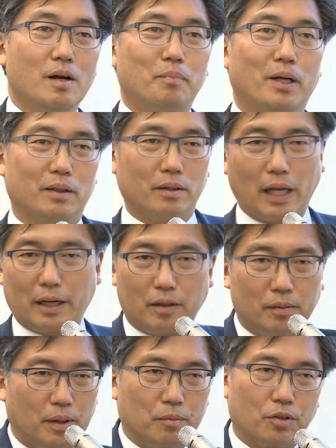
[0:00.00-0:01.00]
but like
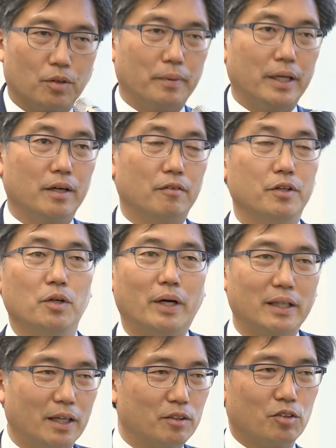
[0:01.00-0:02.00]
I'm sure many of you,
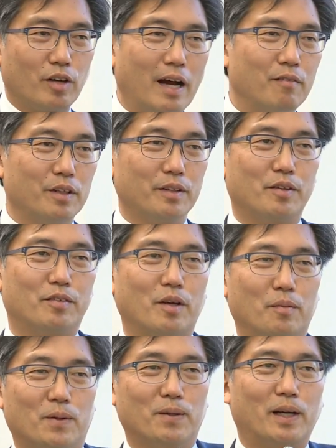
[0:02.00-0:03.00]
I like to travel in the
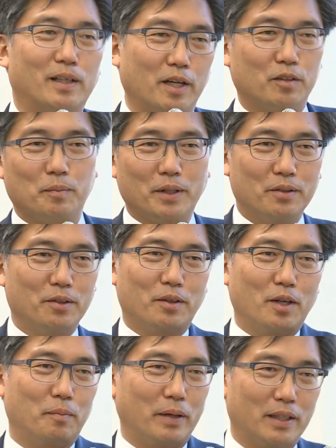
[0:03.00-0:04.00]
summer. I like to be in
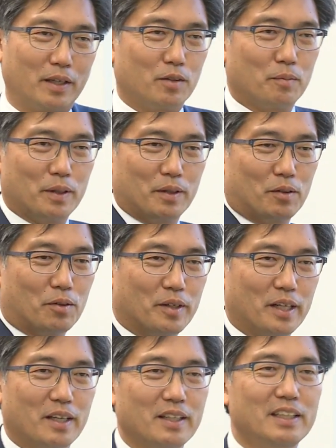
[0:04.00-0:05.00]
Europe. I like to be in
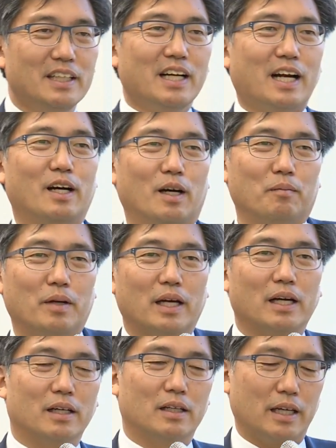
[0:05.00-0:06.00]
Korea um, uh,
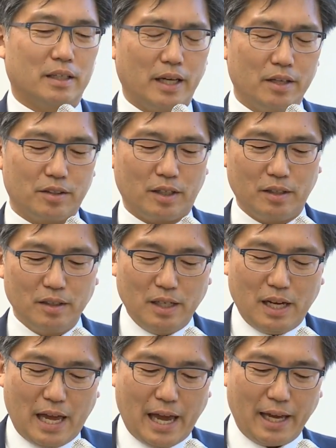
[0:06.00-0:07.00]
and Asia,
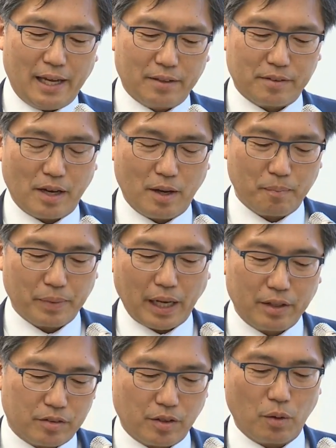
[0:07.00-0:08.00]
and um,
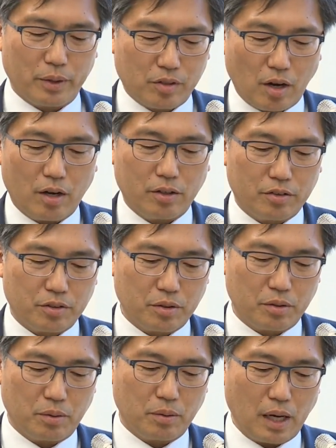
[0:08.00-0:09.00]
and so it's hard
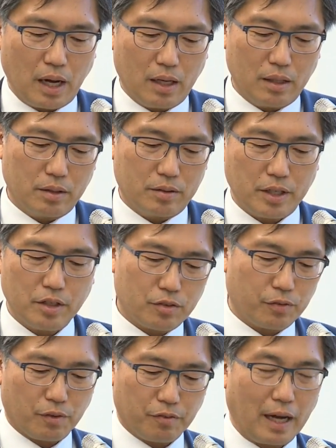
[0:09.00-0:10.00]
to uh,
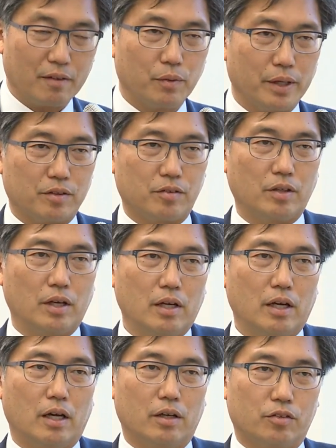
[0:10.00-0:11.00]
teach for five weeks
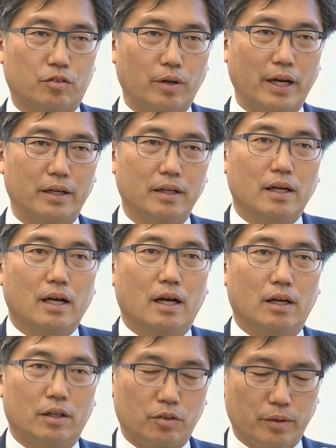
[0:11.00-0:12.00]
uh, straight
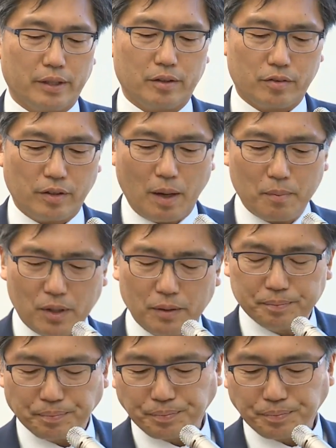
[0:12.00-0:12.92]
uh, during the summer.